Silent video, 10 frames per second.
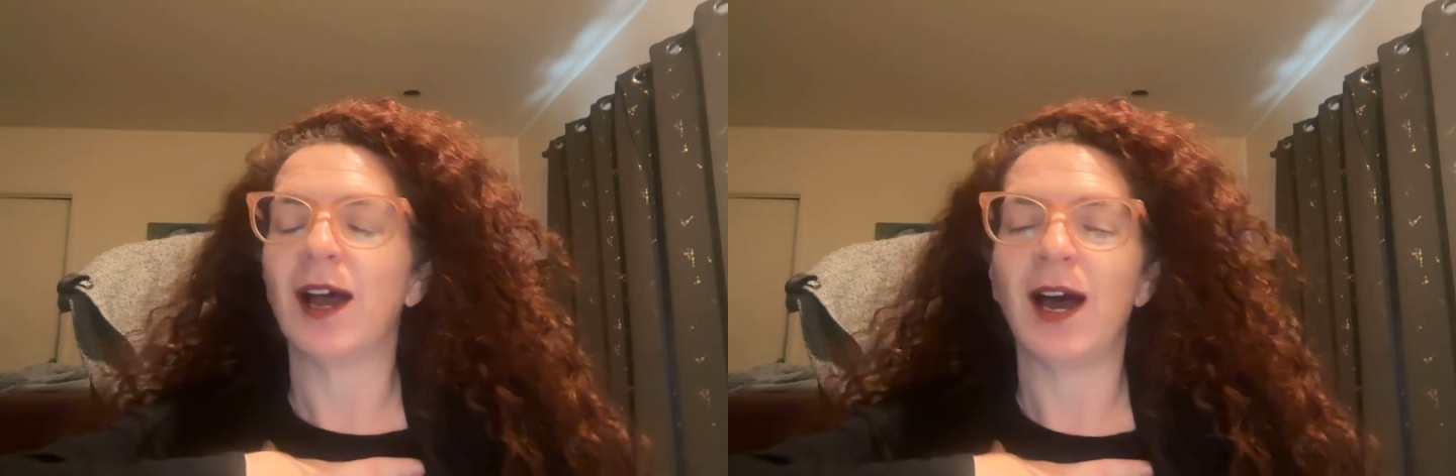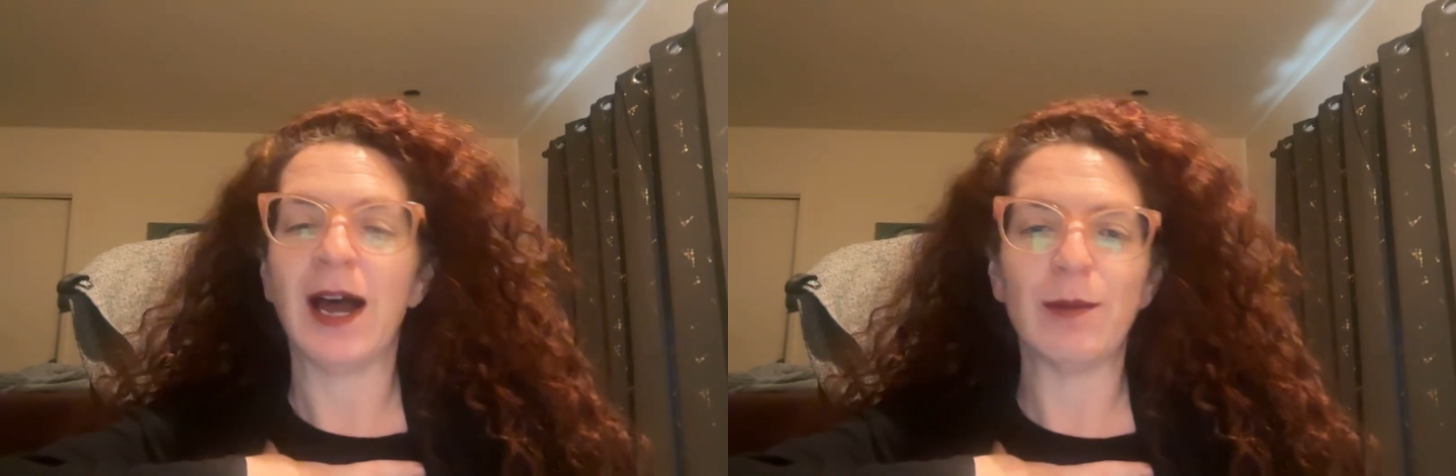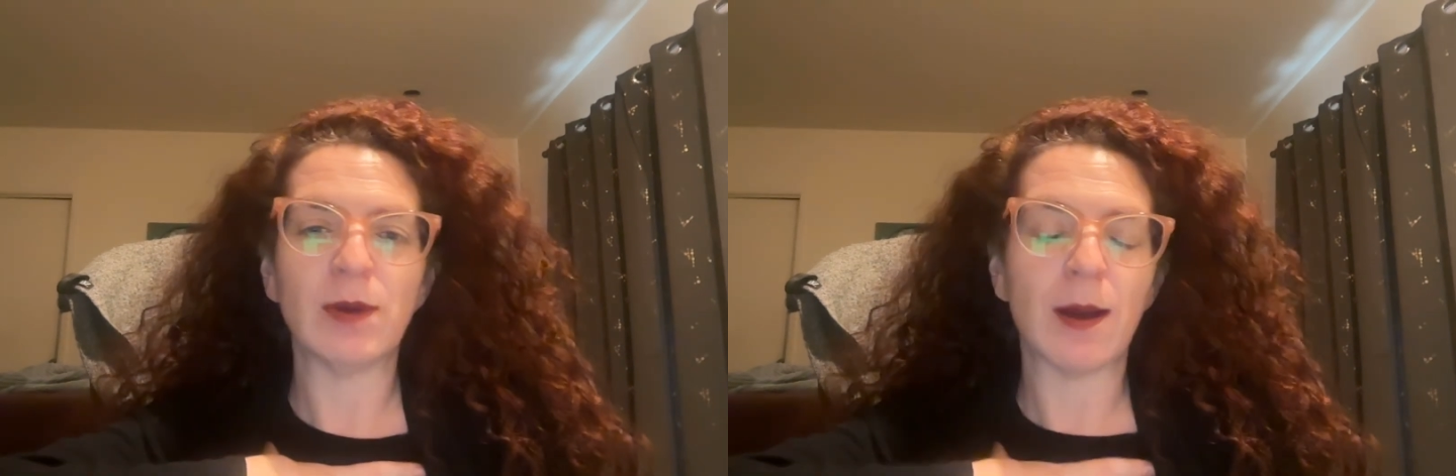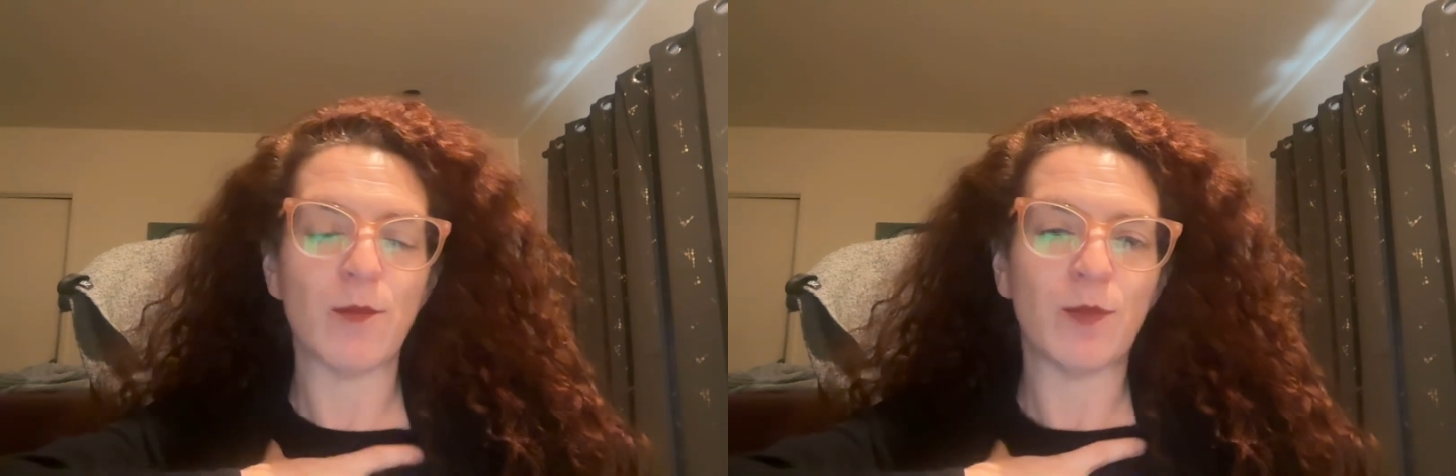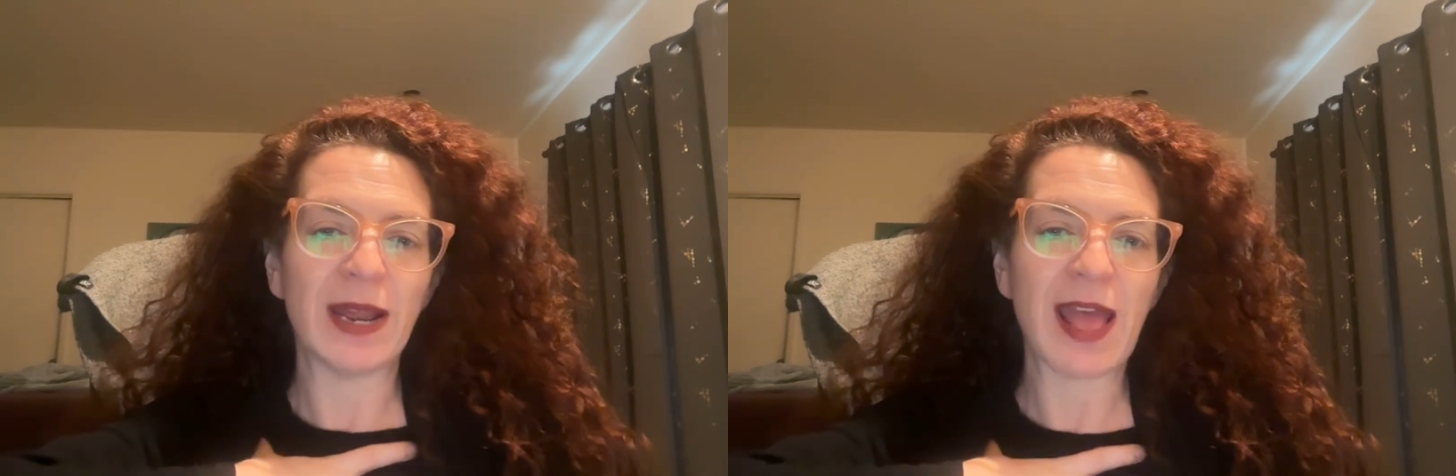
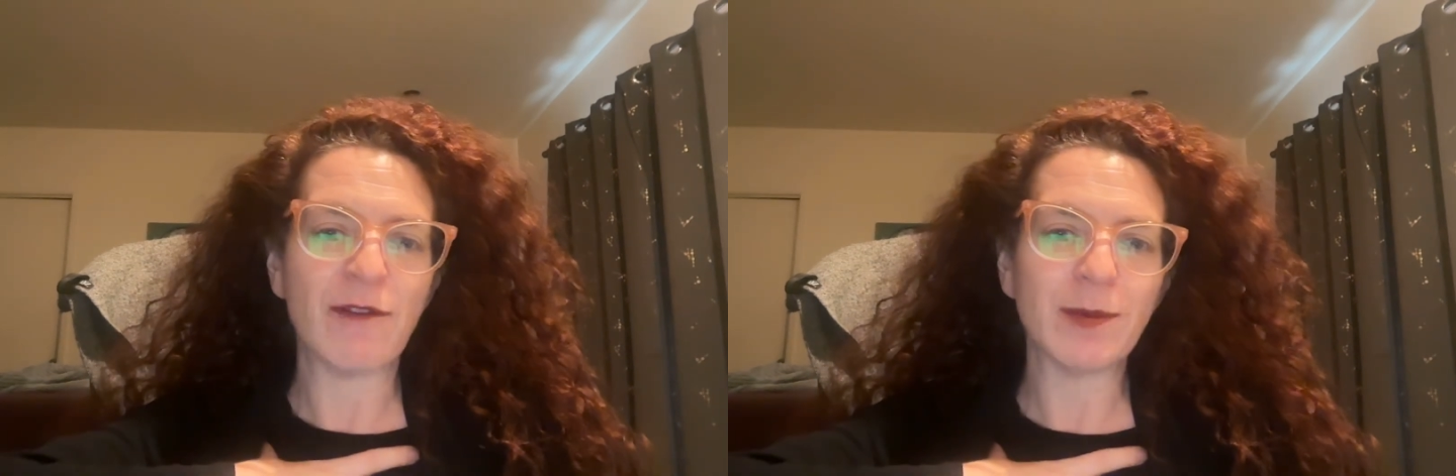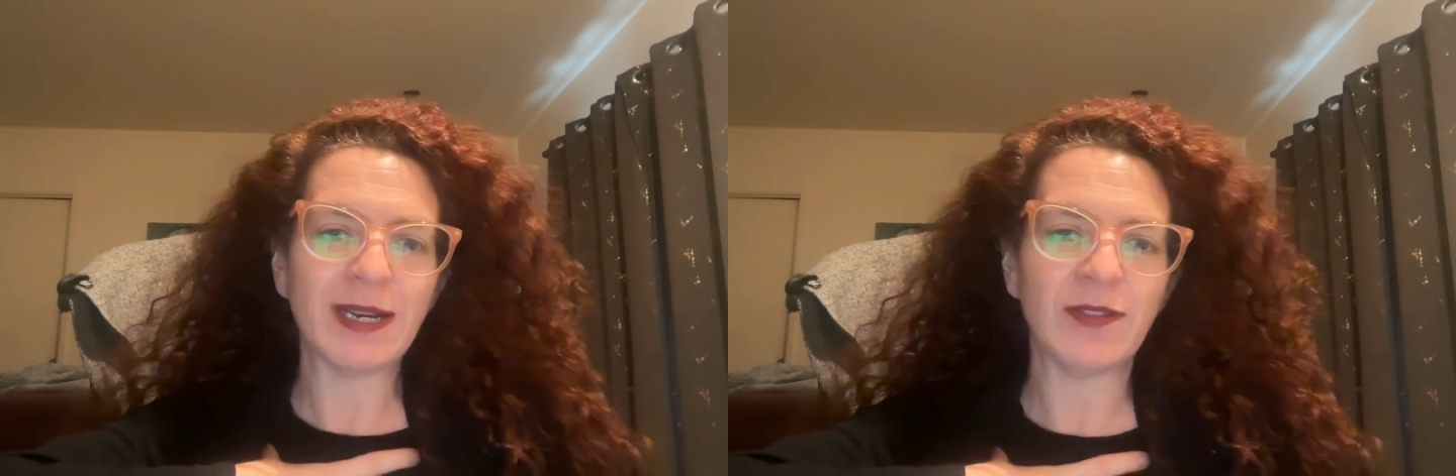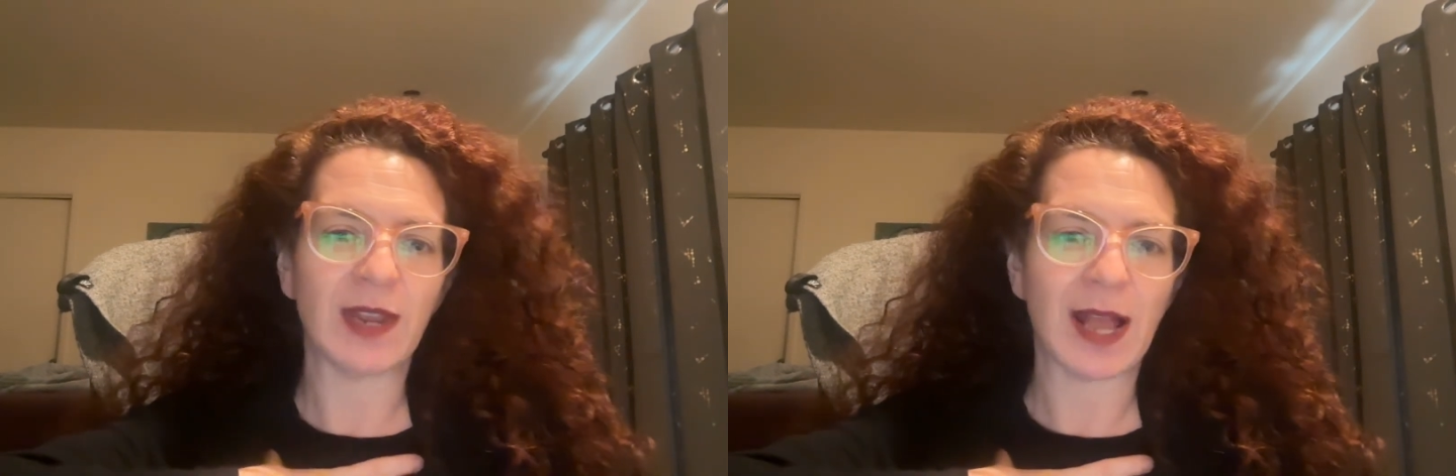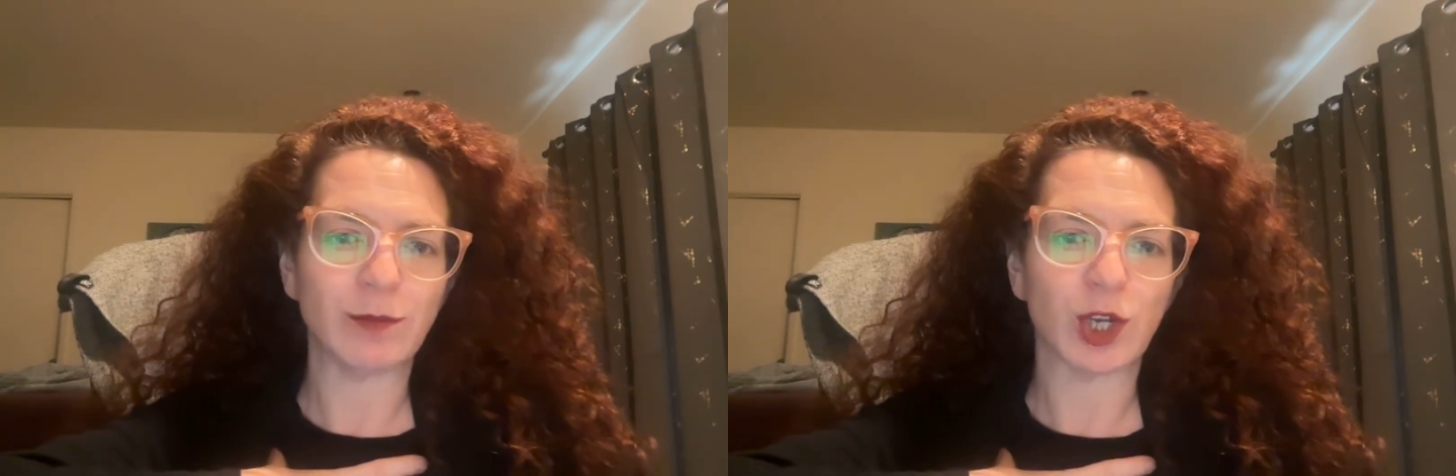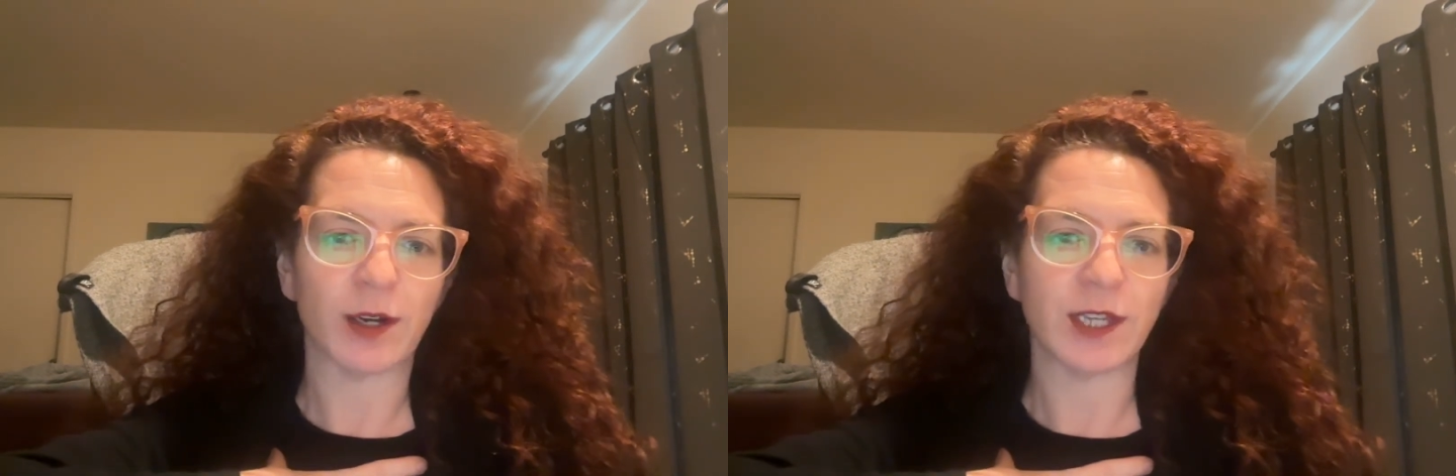but everybody that I'm
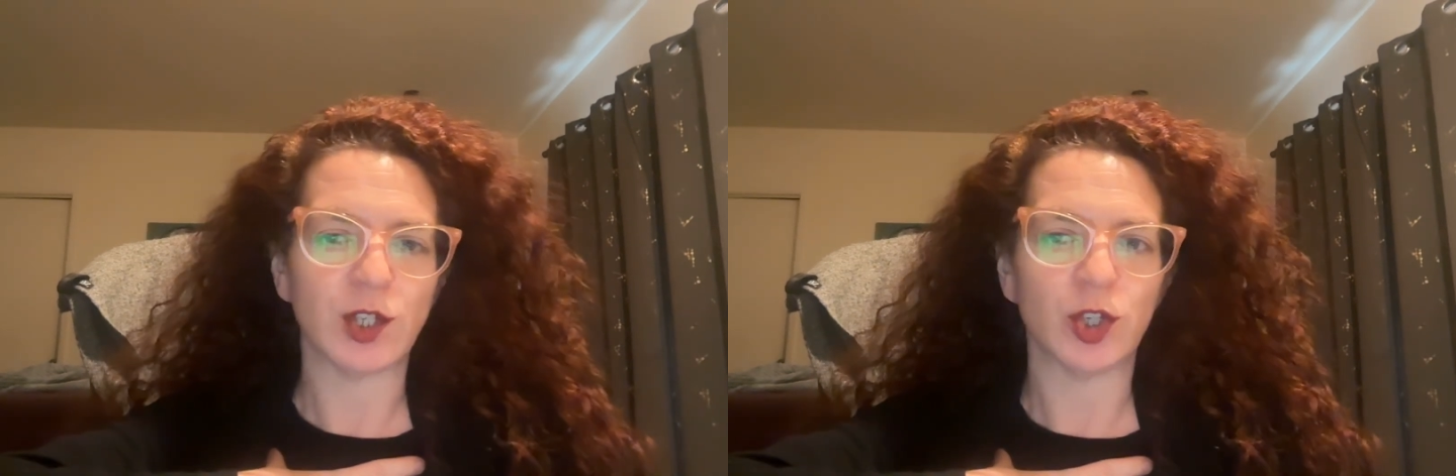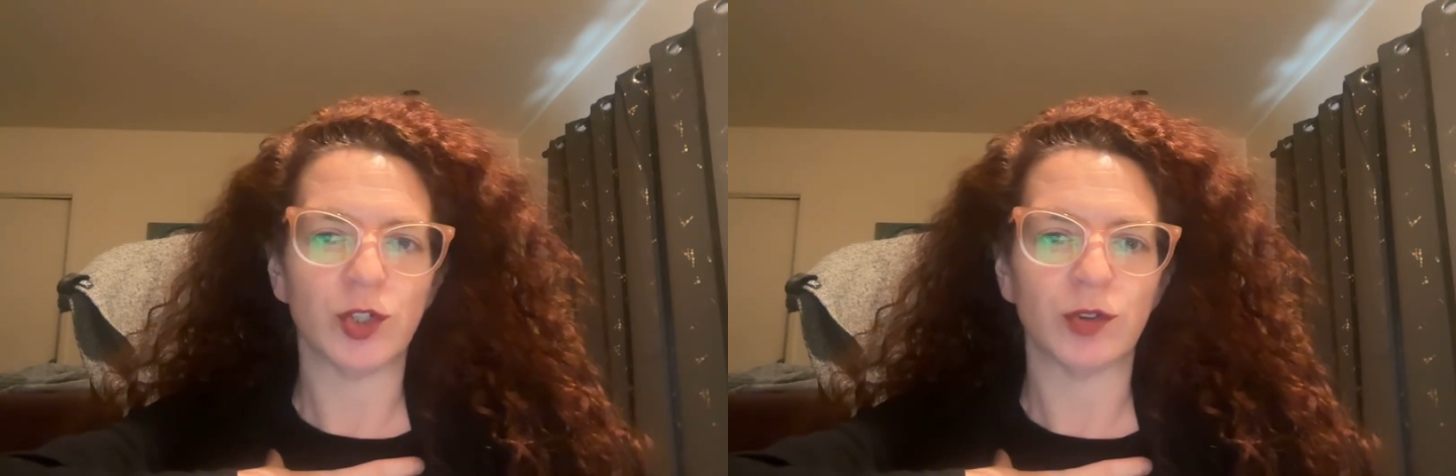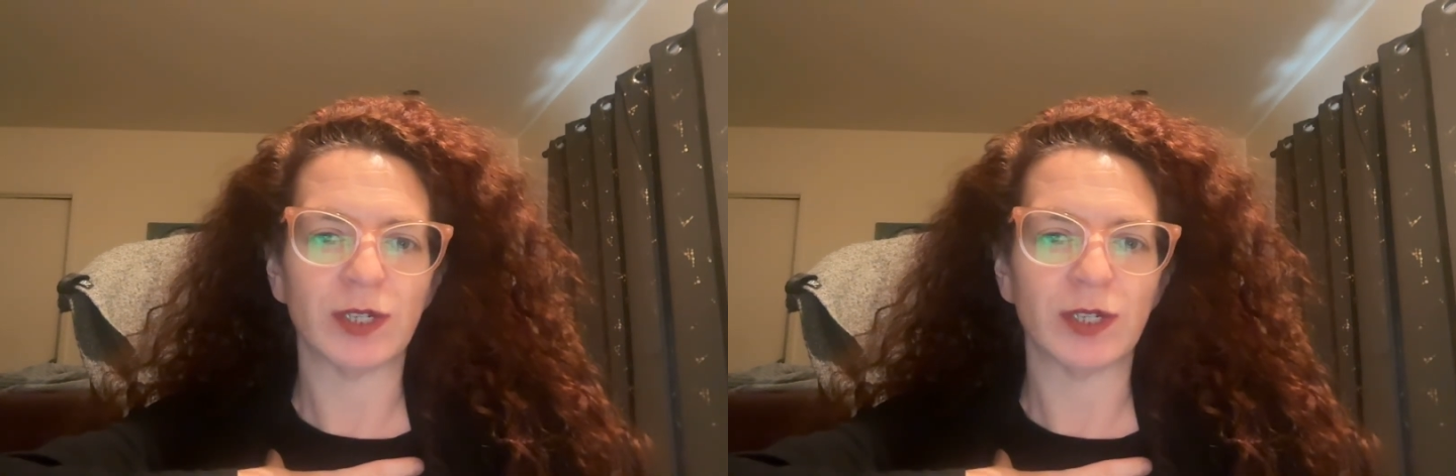talking to